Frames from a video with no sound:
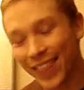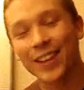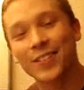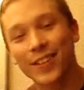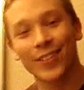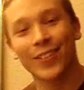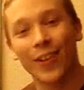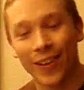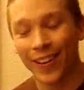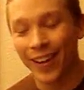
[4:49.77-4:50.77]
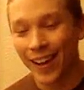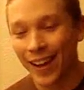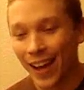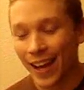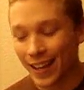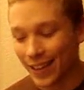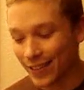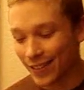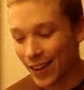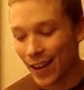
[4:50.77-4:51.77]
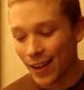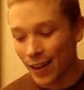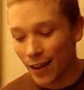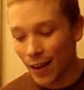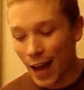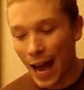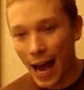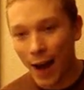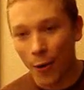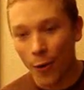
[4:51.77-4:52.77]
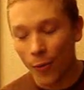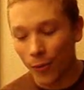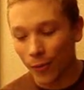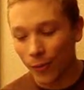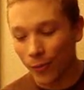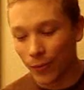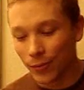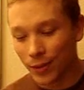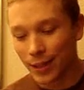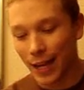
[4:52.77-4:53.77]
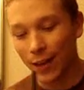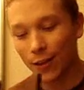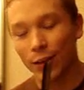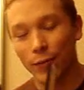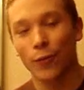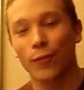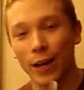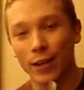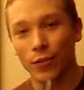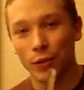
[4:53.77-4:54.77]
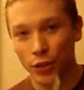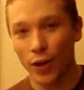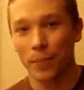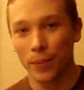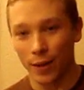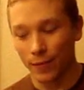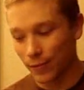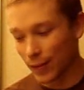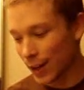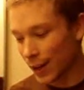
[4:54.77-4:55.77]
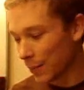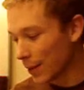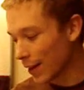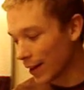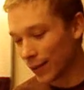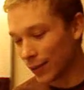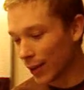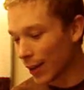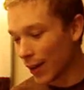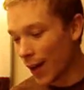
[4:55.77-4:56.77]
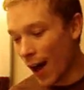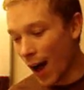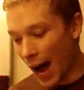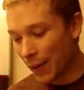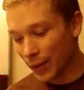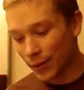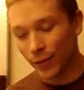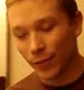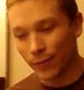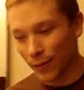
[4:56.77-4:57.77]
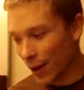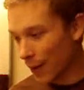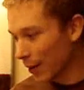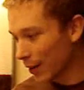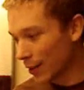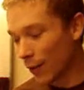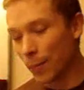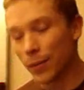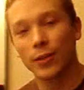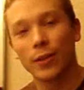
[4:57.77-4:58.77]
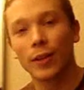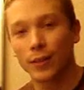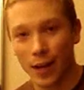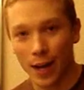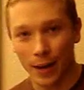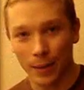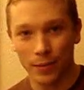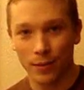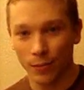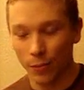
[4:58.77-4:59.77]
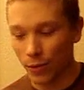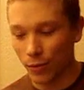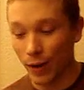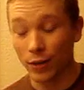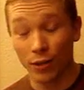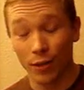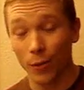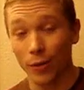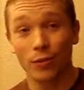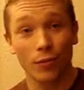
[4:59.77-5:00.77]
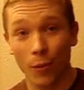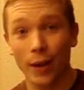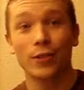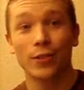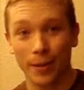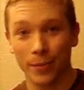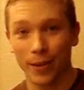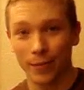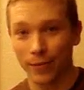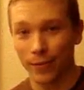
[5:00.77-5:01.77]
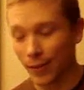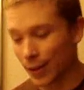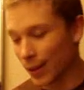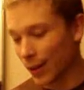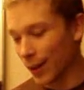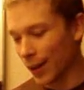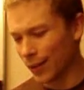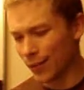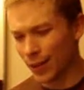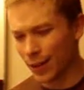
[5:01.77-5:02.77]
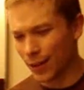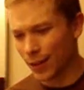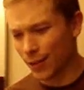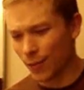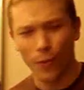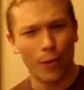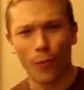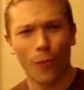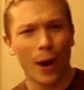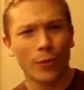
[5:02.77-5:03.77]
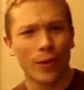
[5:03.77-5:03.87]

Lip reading: things to learn is how to tell if your razor is sharp enough, because I must have cut myself a bazillion times with the razor that wasn't quite sharp enough. And you think, why